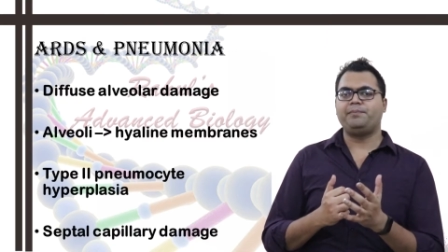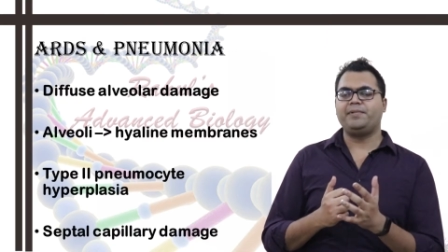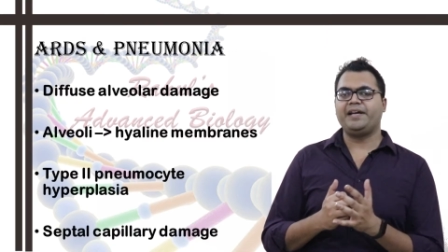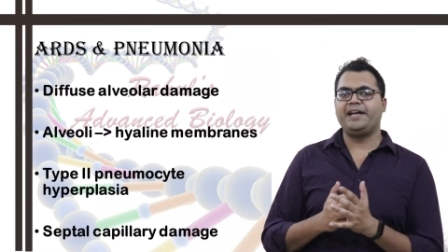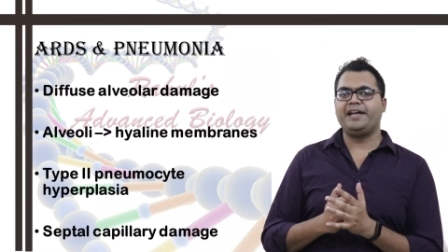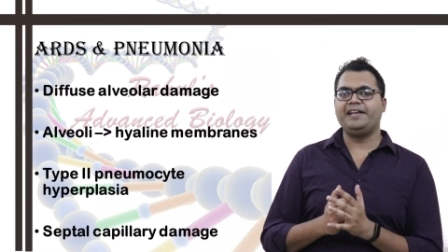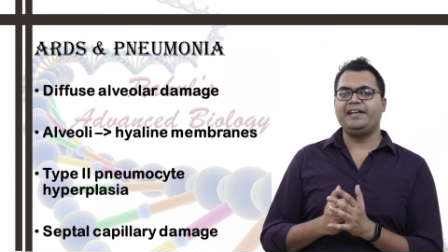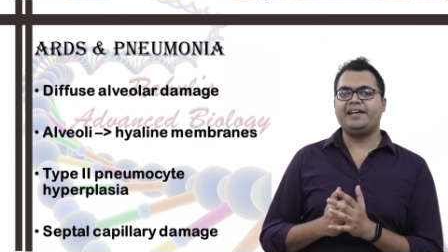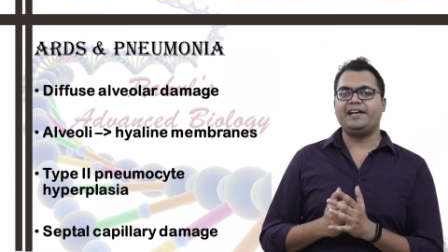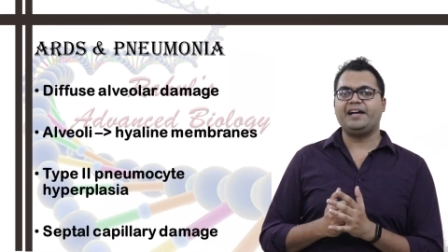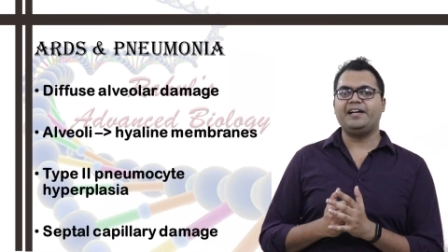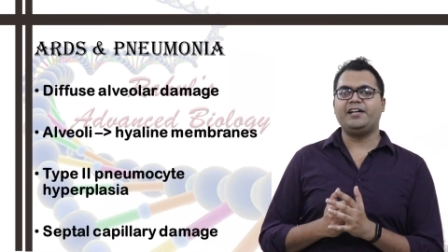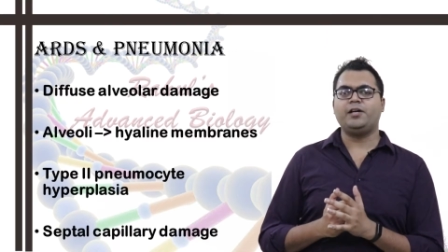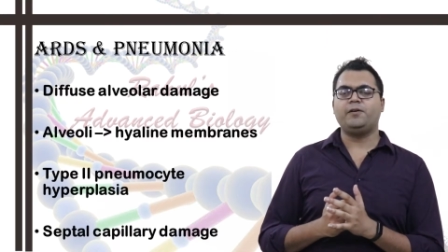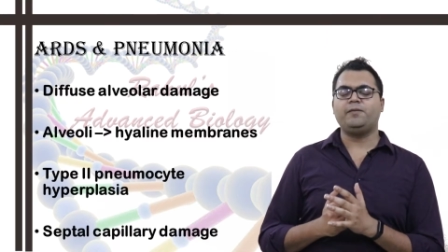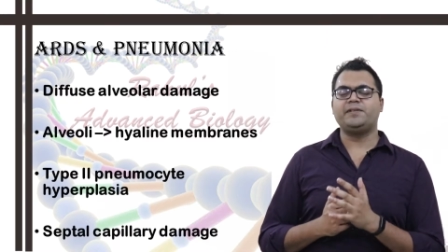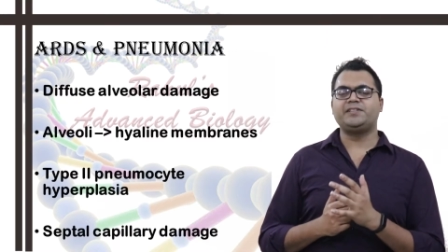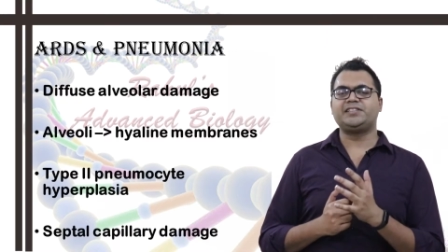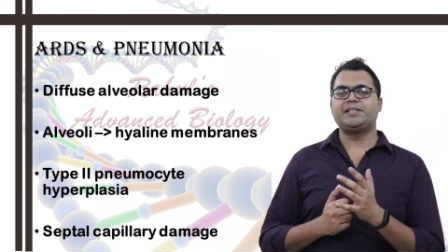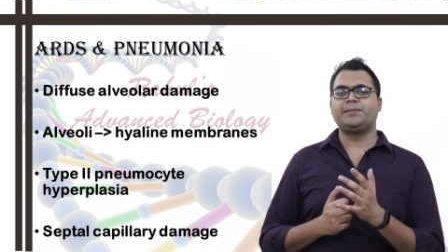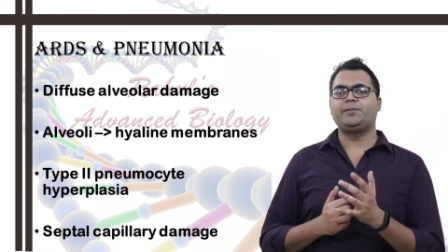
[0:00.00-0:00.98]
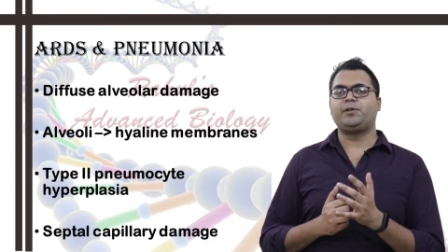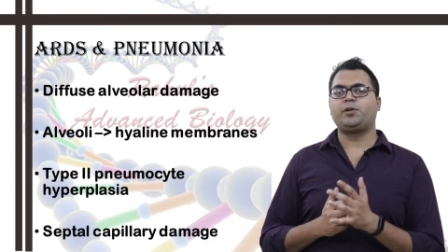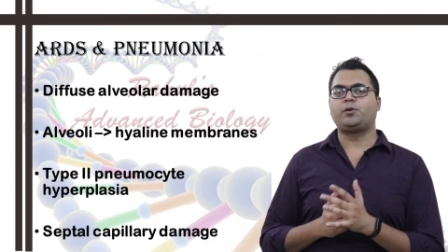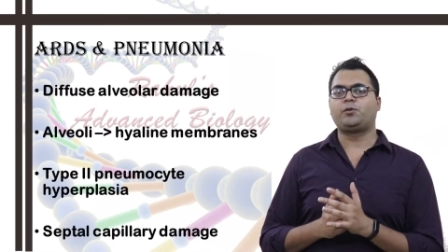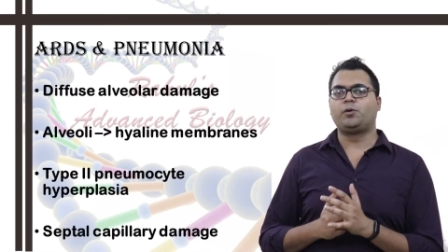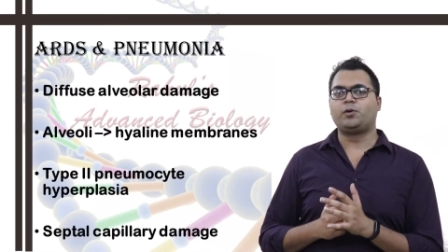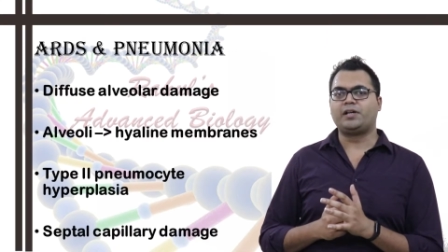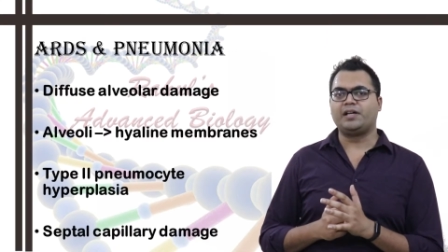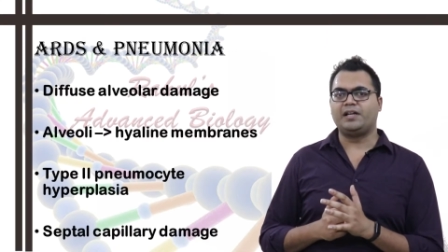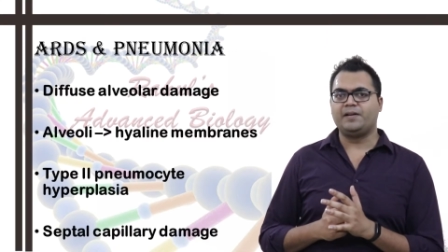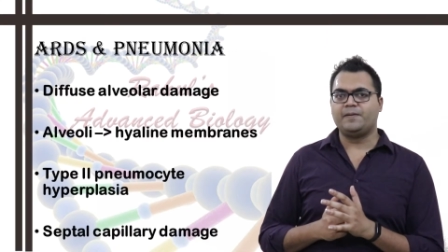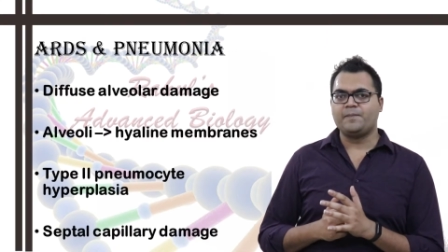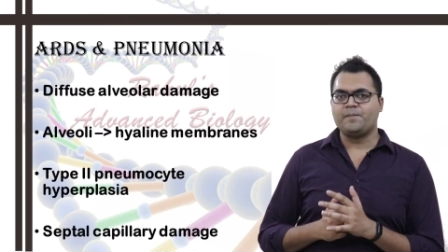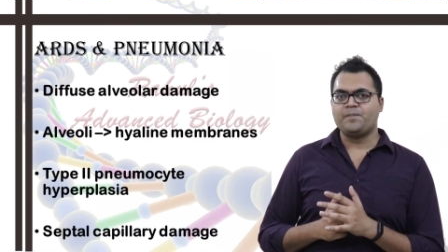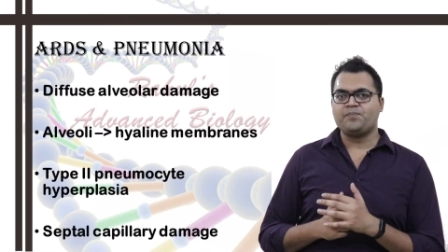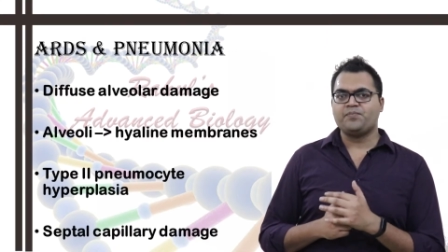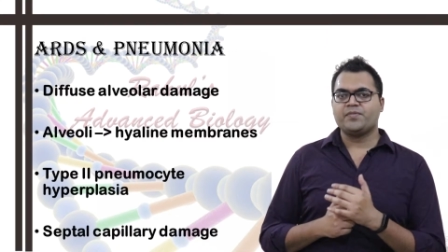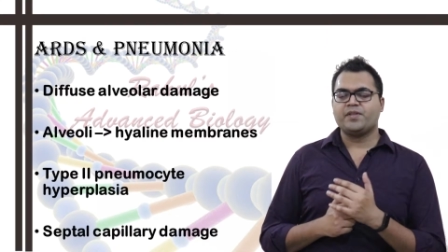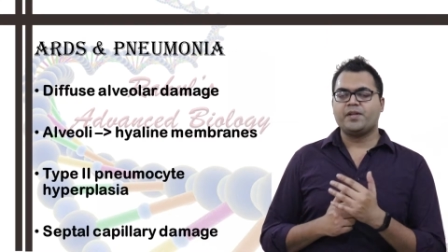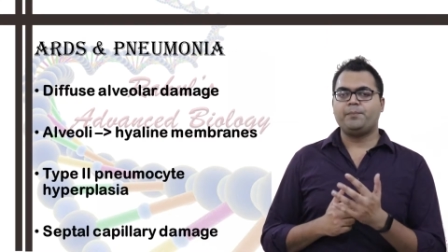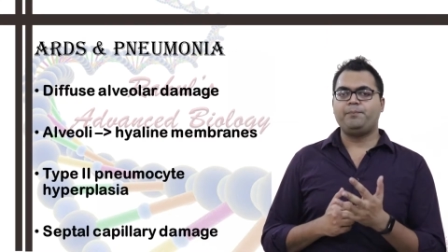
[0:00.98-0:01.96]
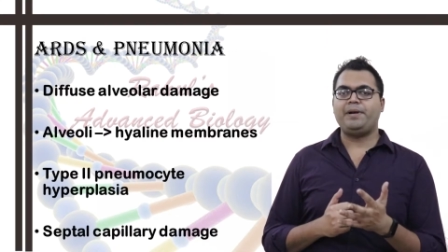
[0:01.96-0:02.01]
any kind of streptococcal
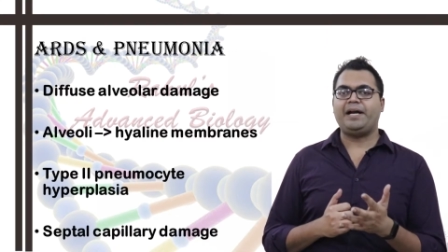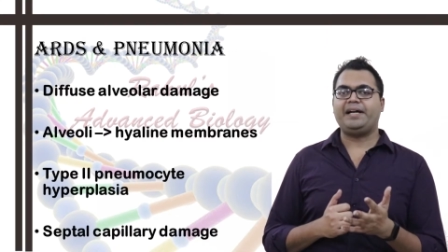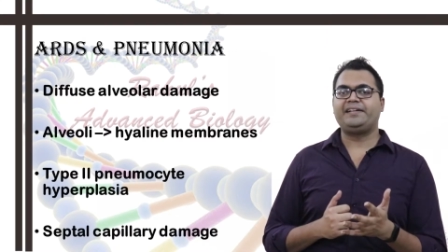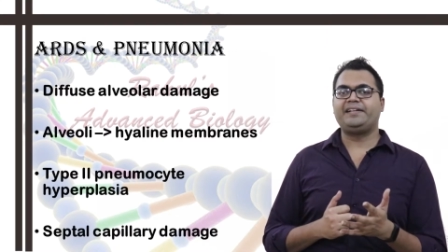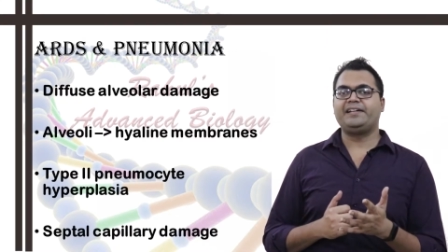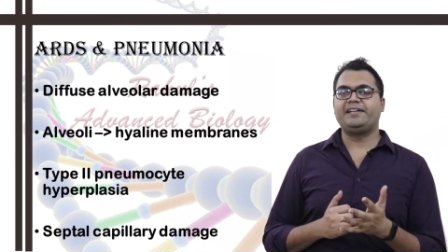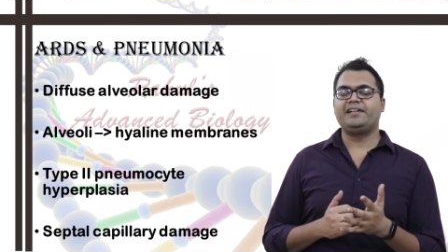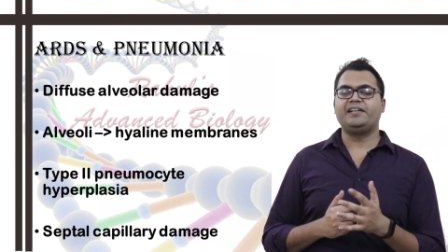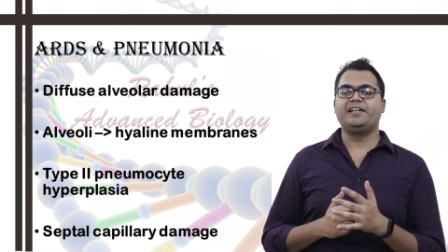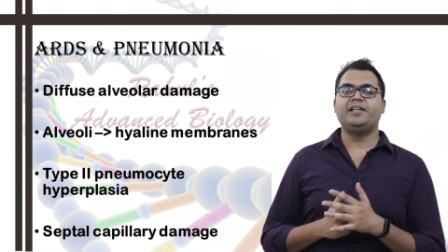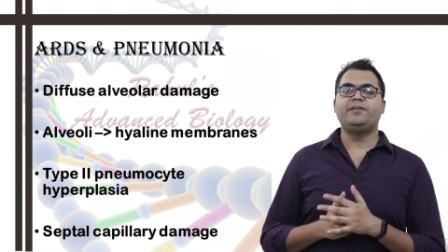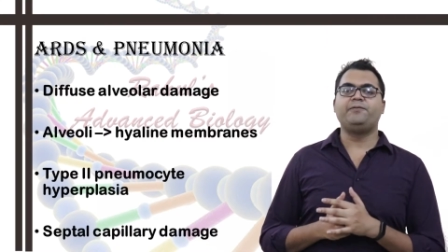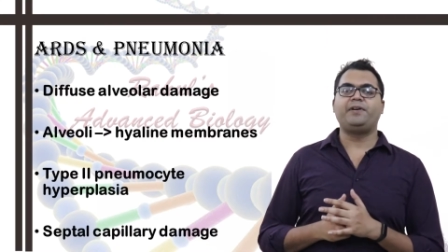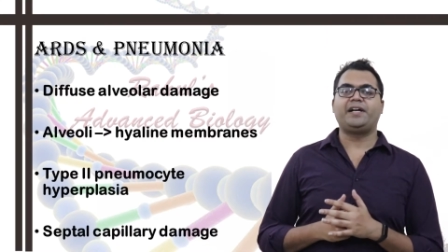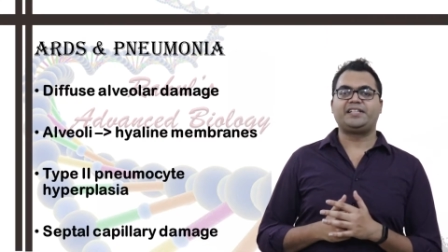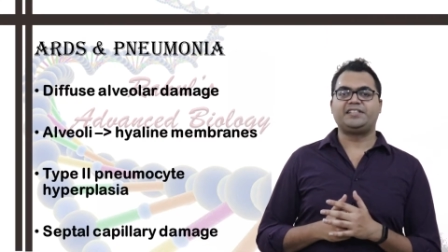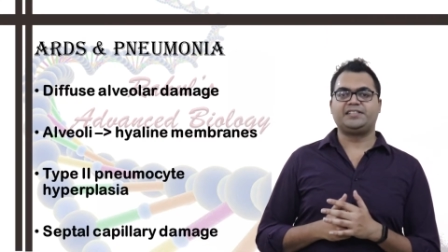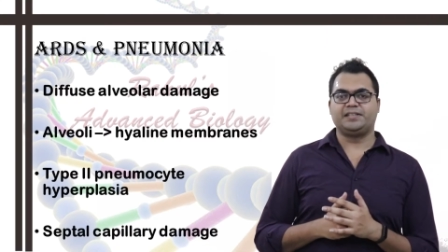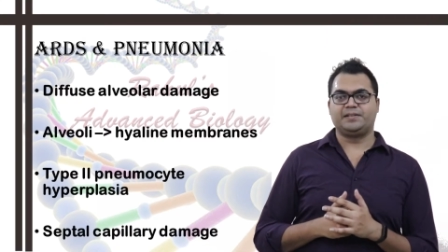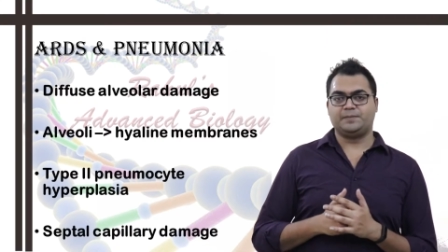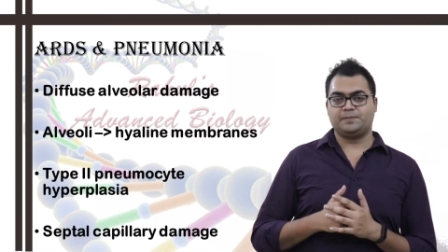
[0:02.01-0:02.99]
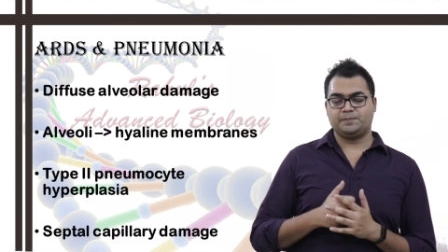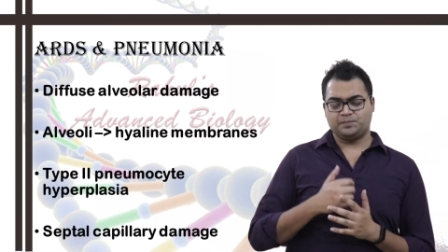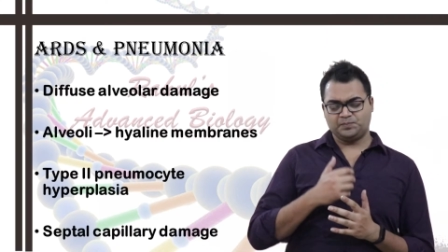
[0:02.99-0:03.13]
bacterial infection.